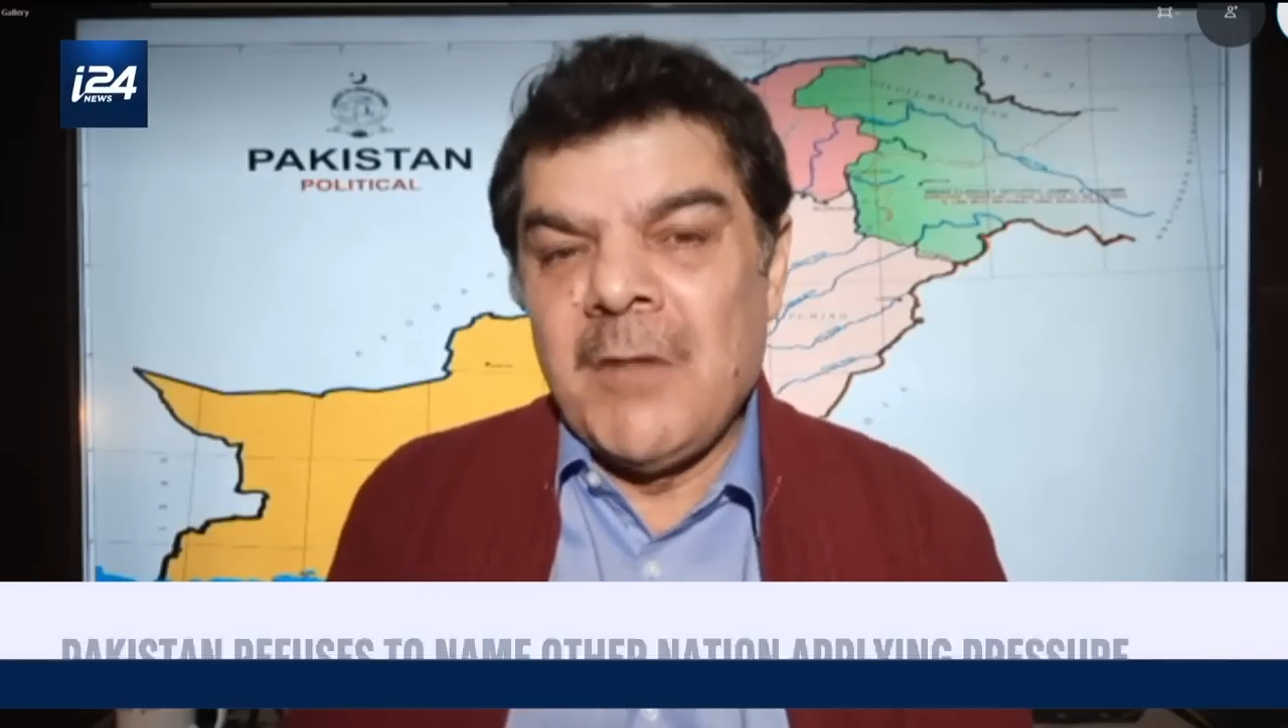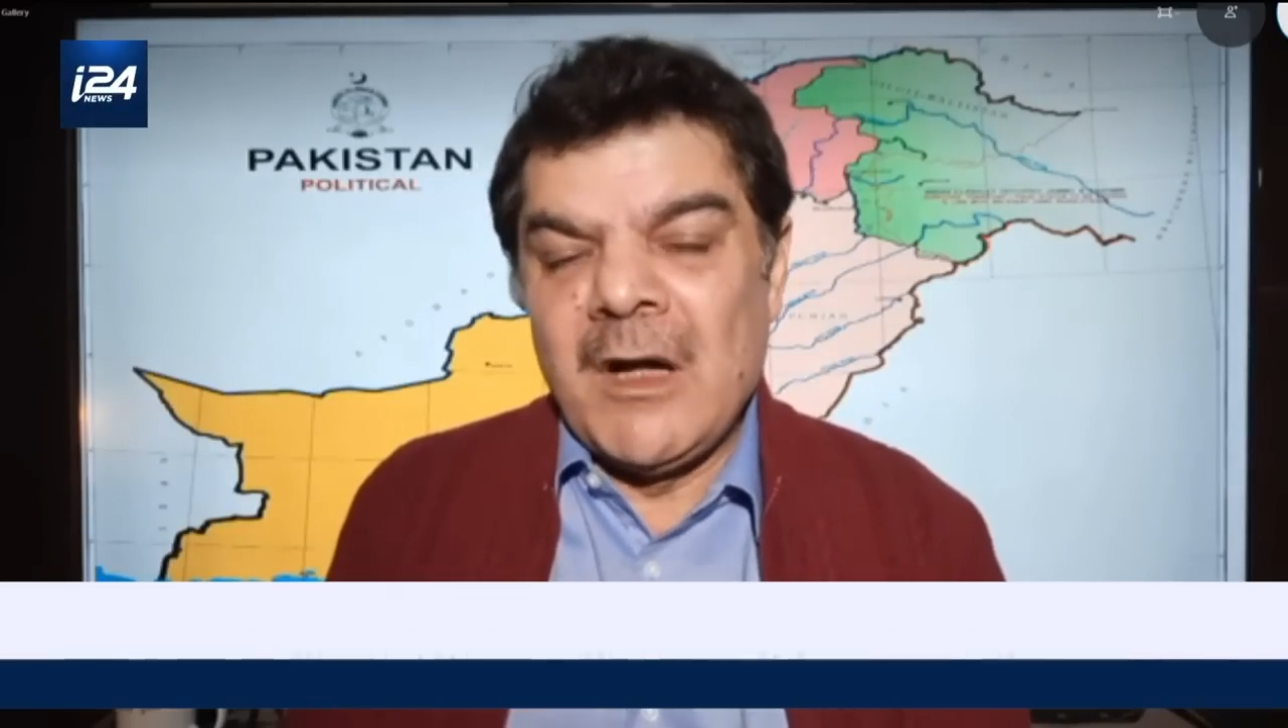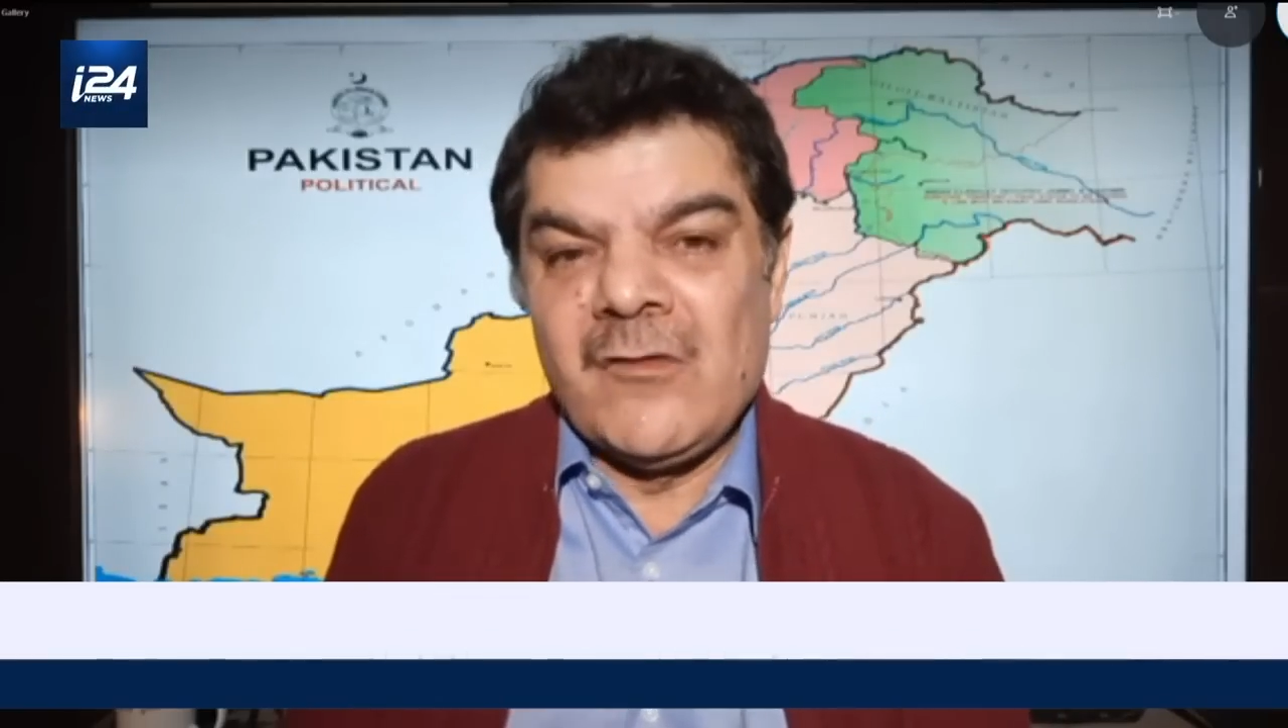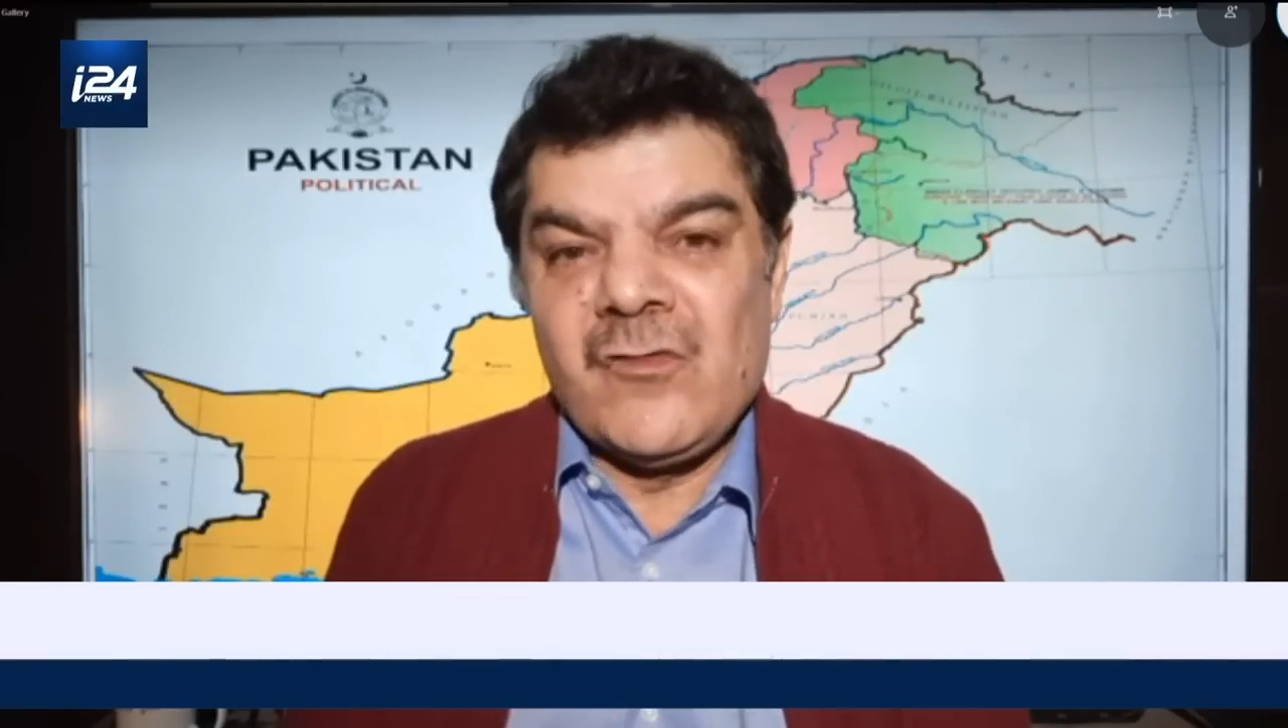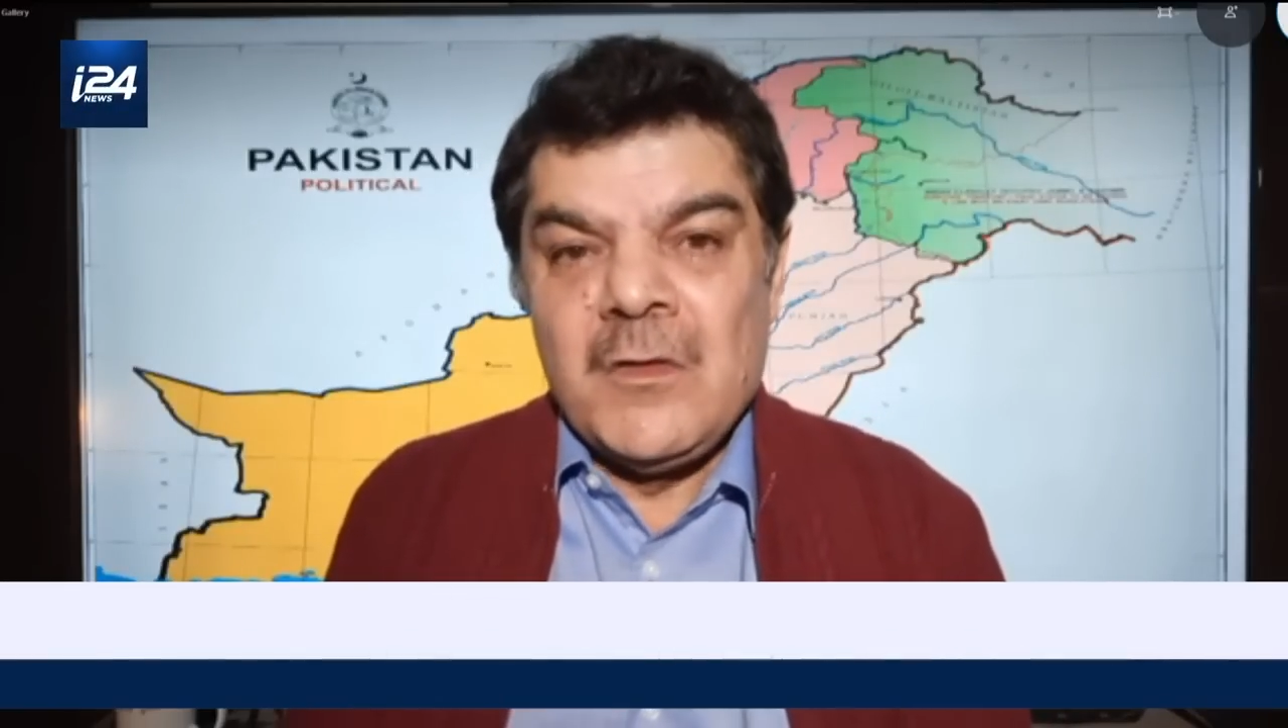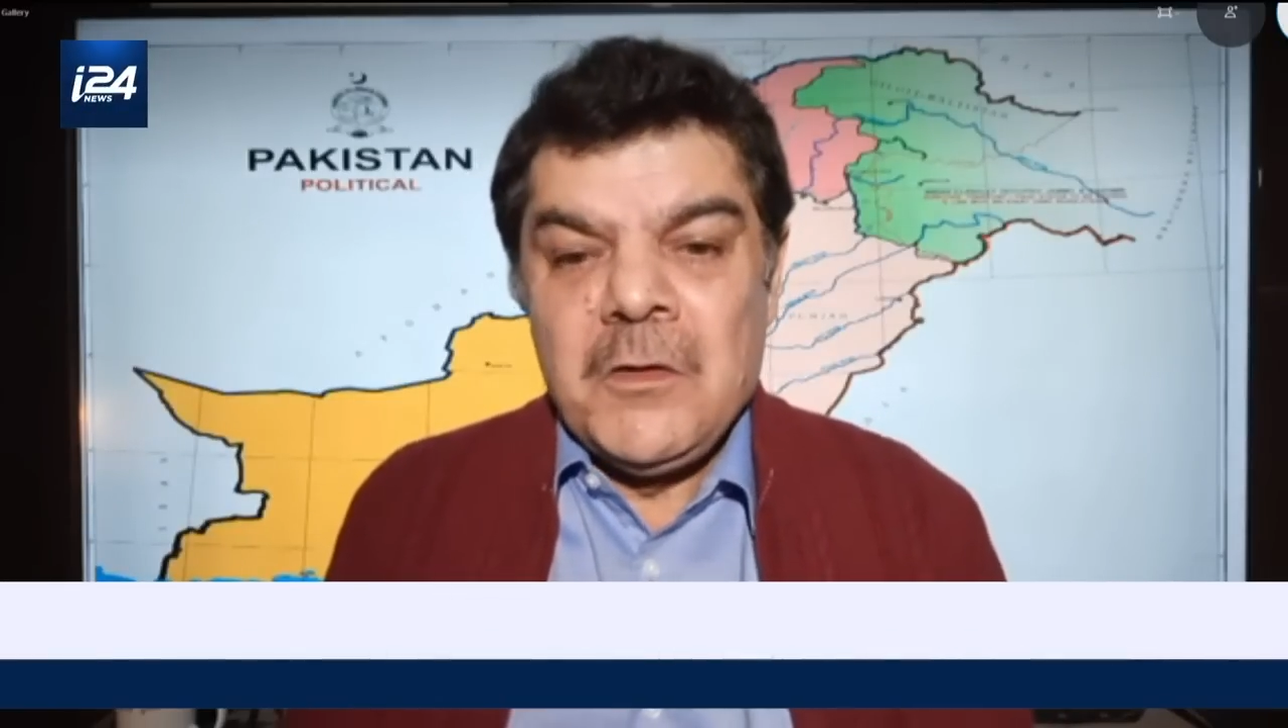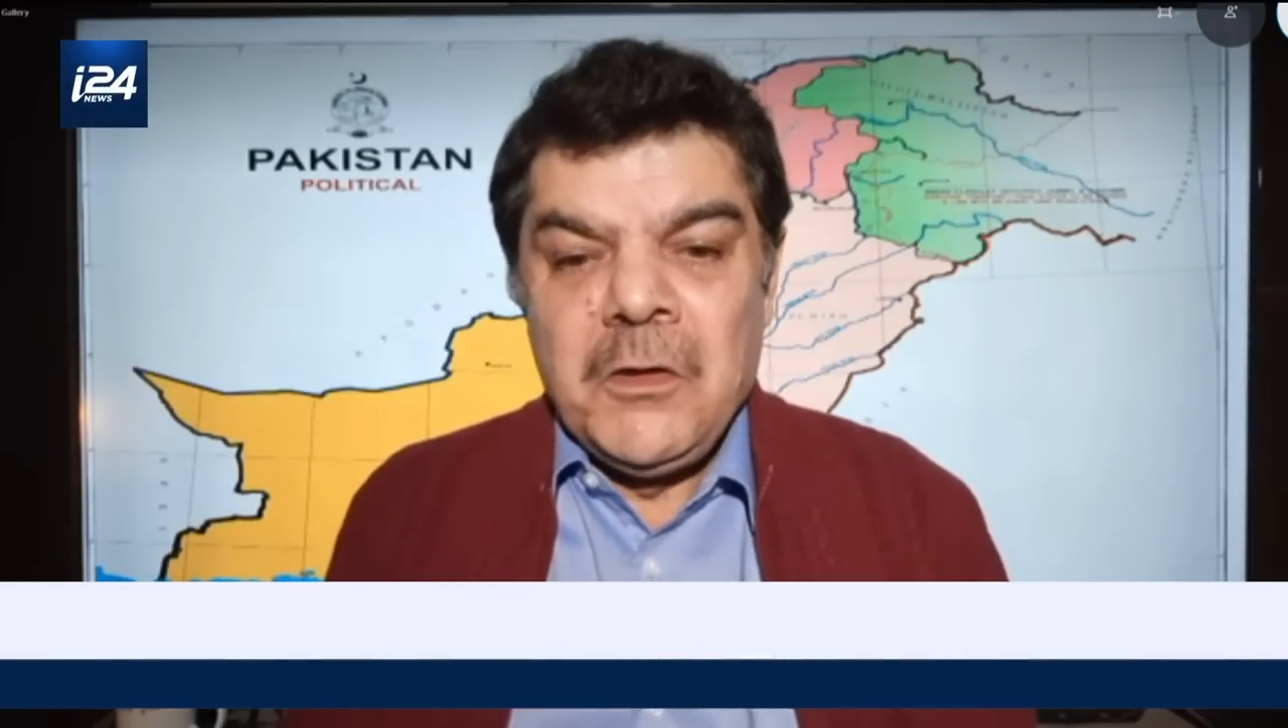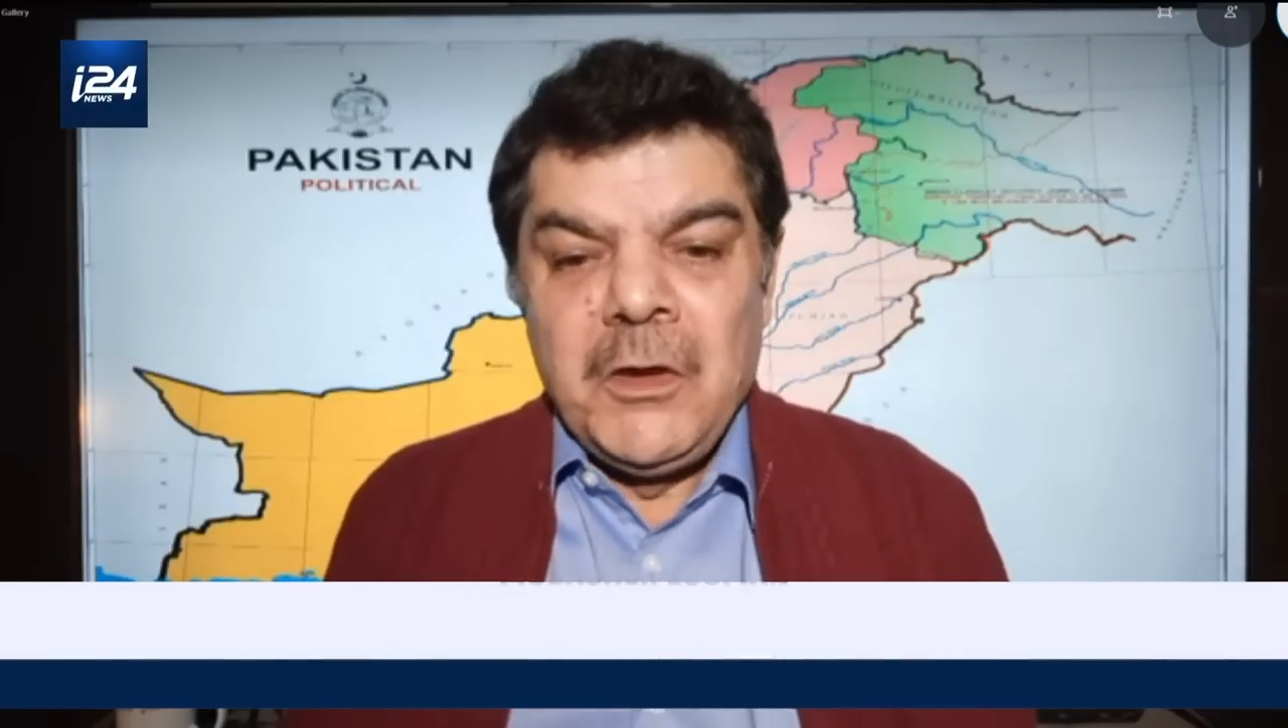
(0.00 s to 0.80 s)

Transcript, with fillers: months.